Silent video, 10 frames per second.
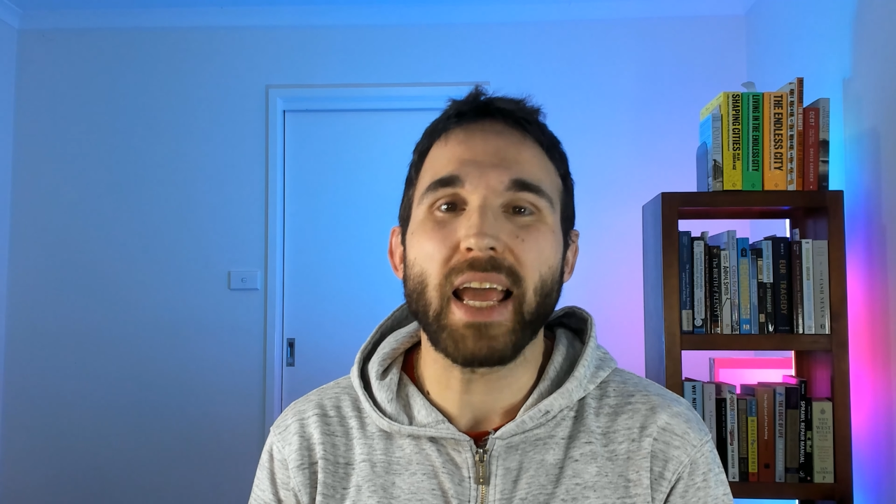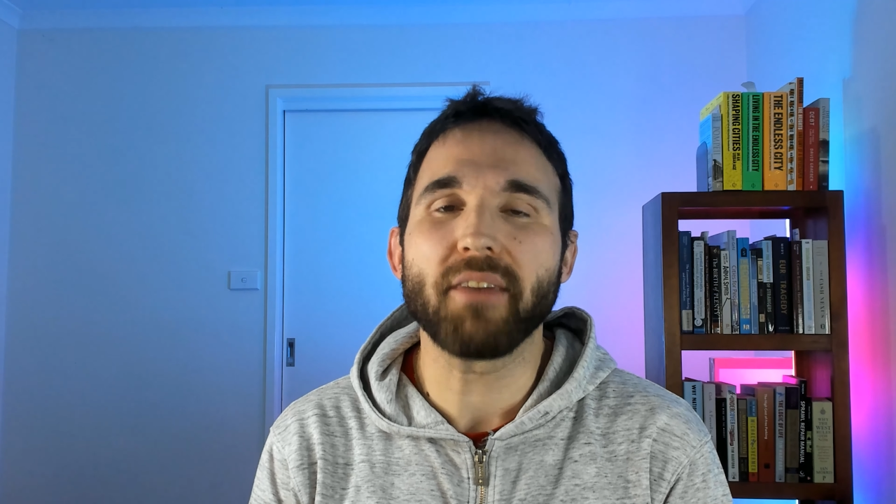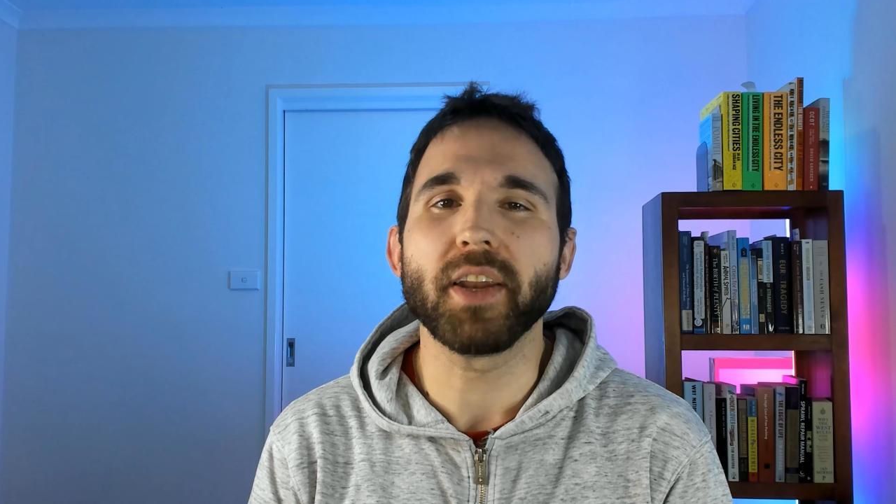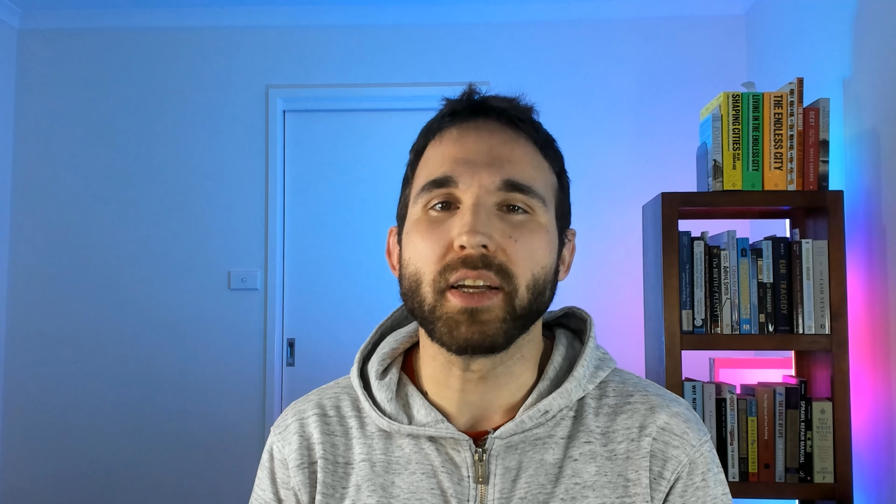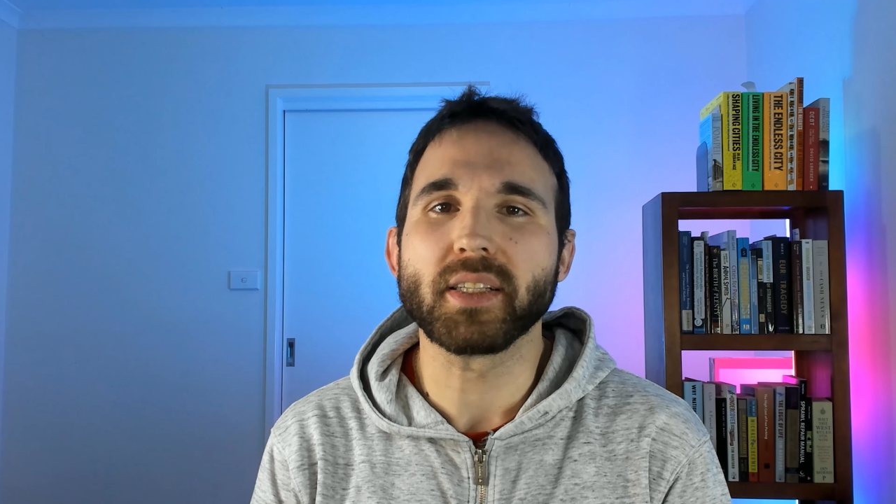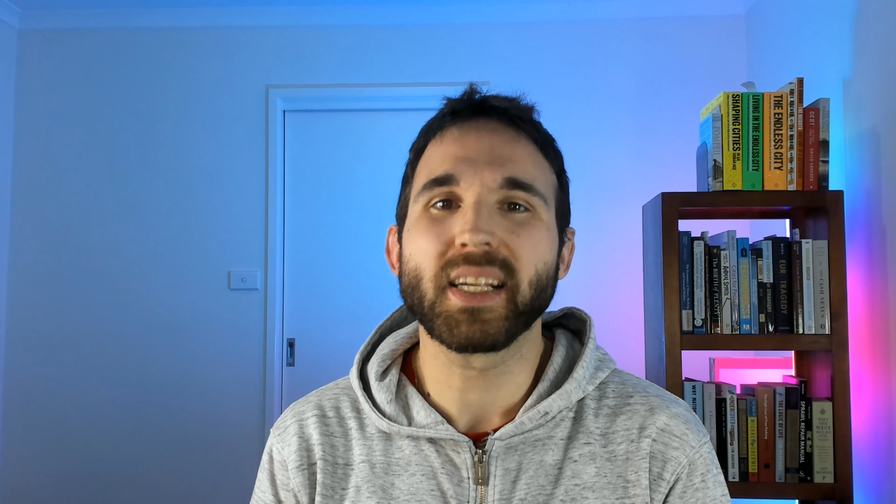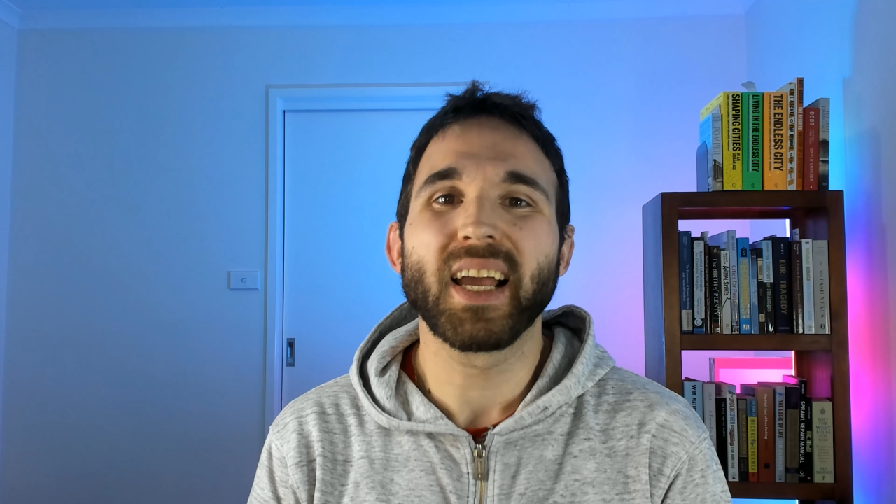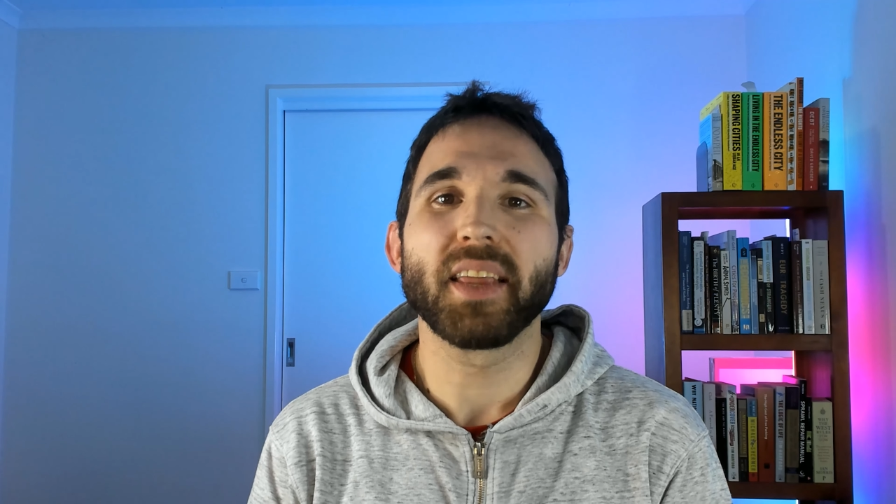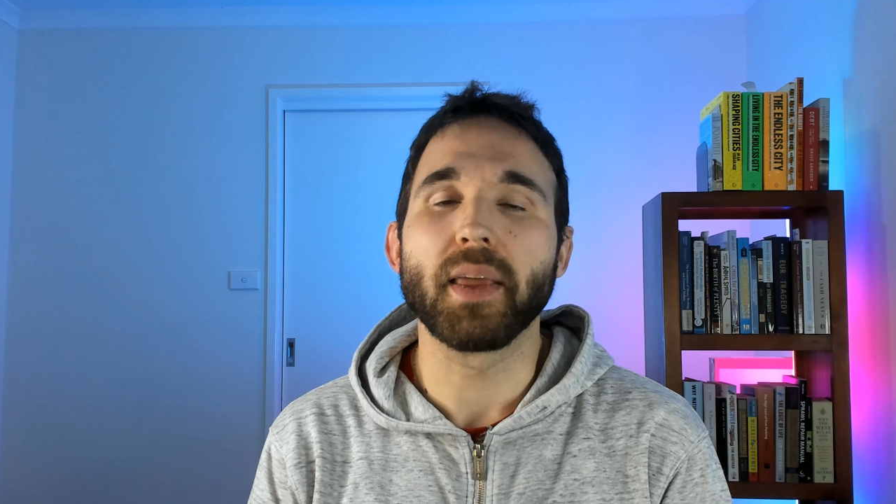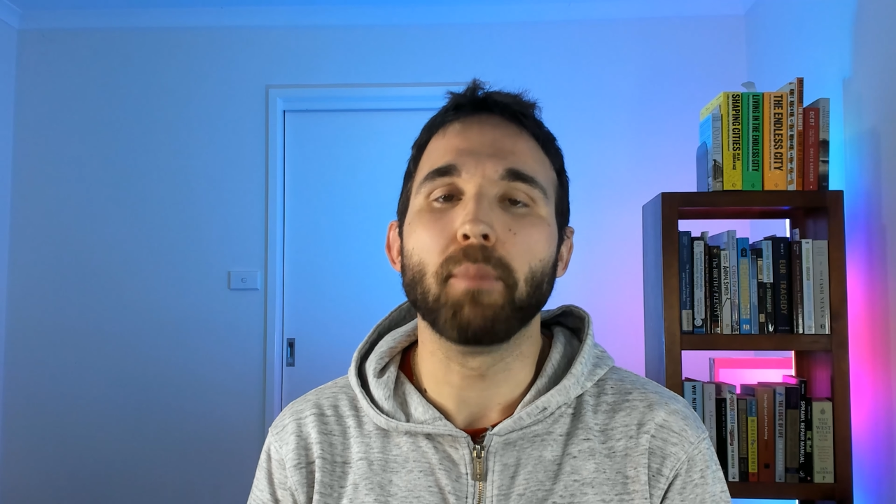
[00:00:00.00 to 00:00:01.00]
evidence
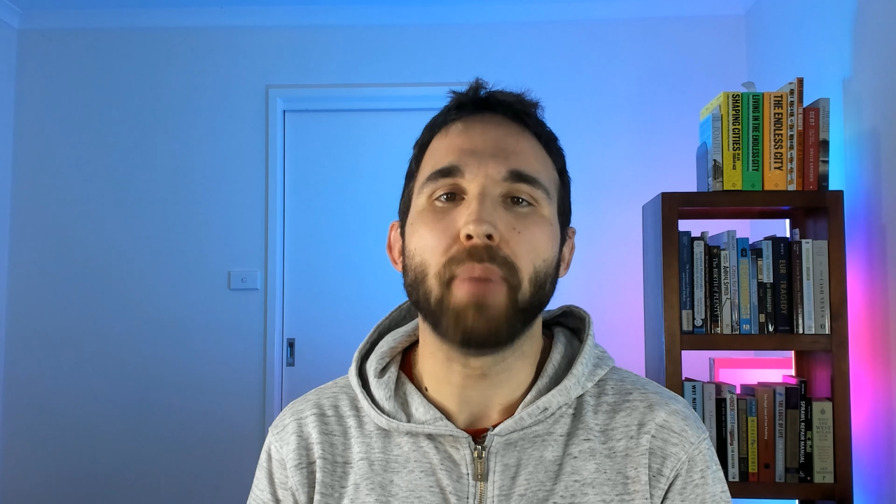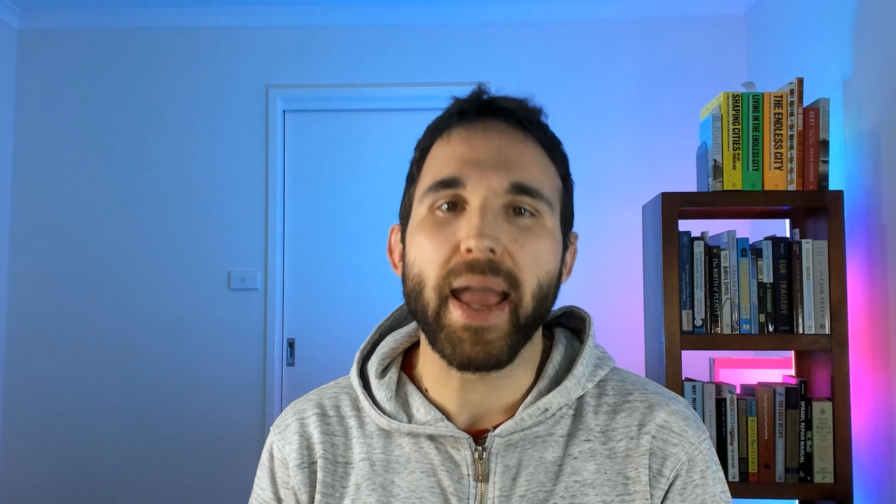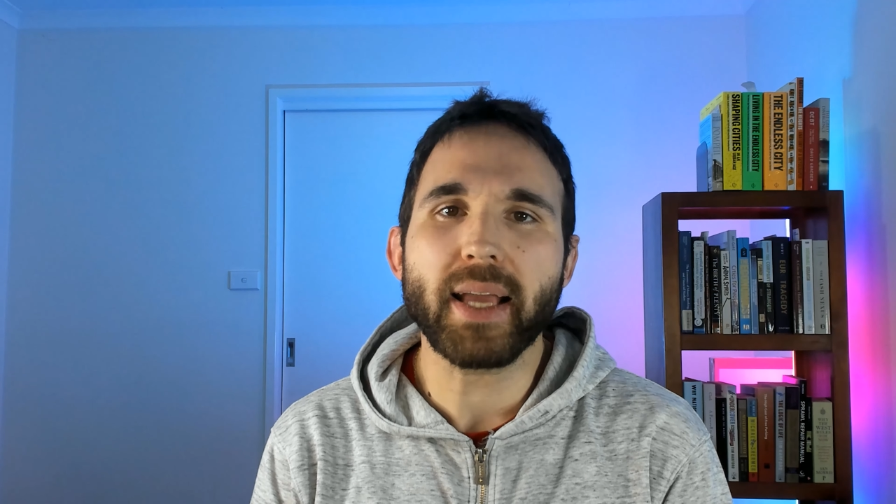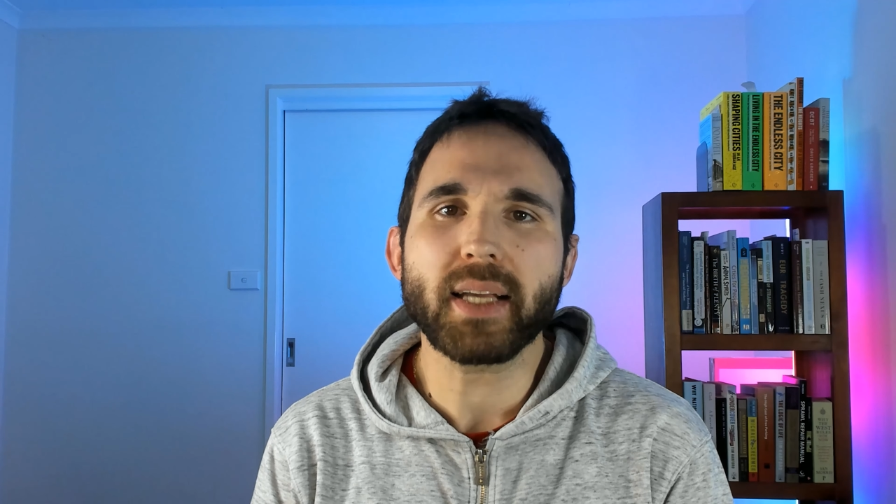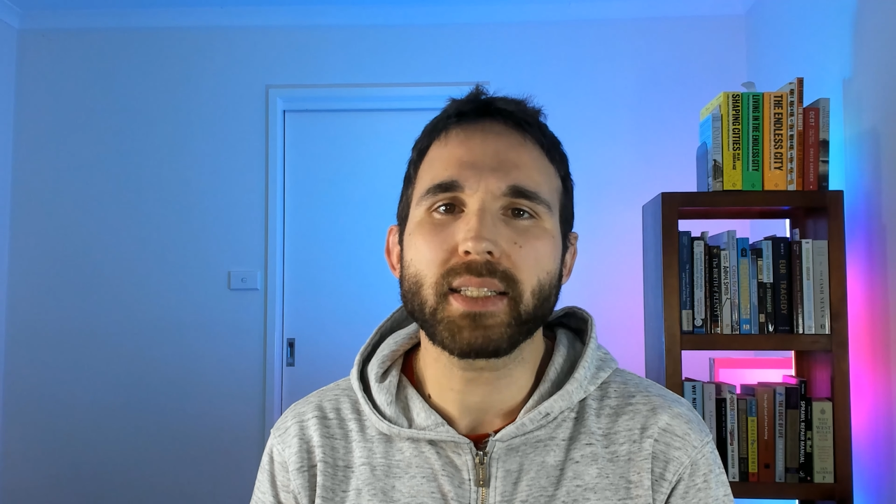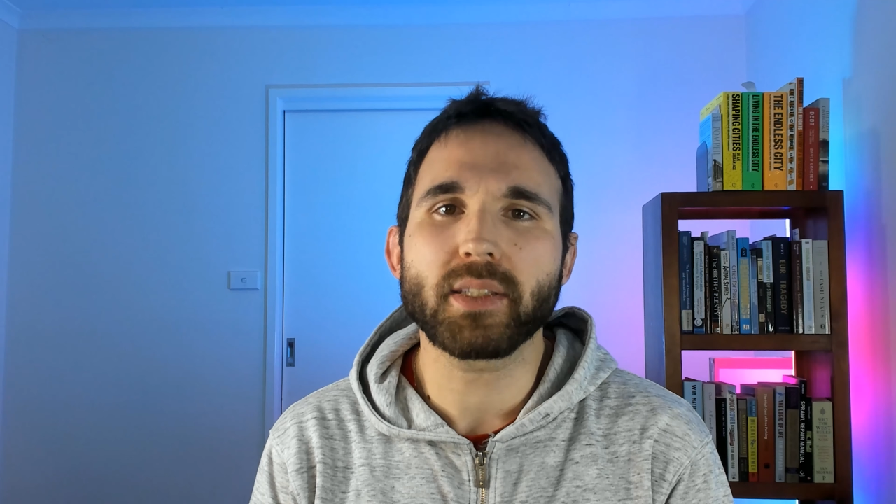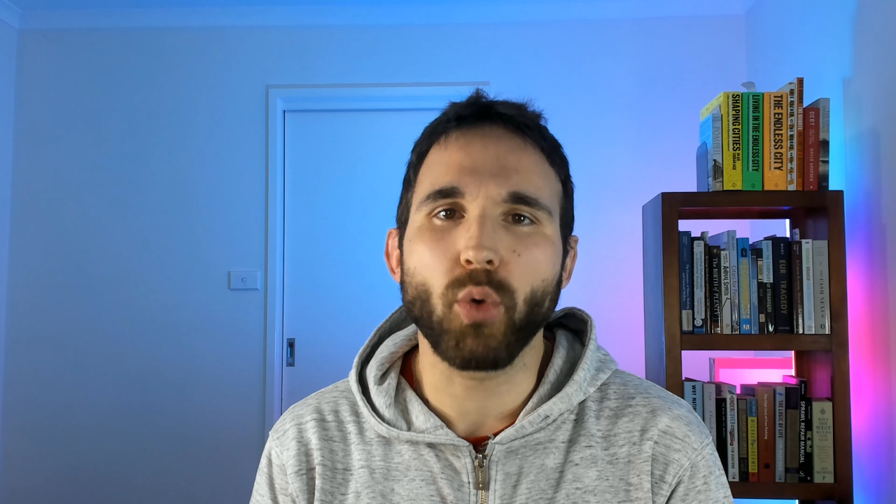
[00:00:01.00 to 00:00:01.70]
that banks,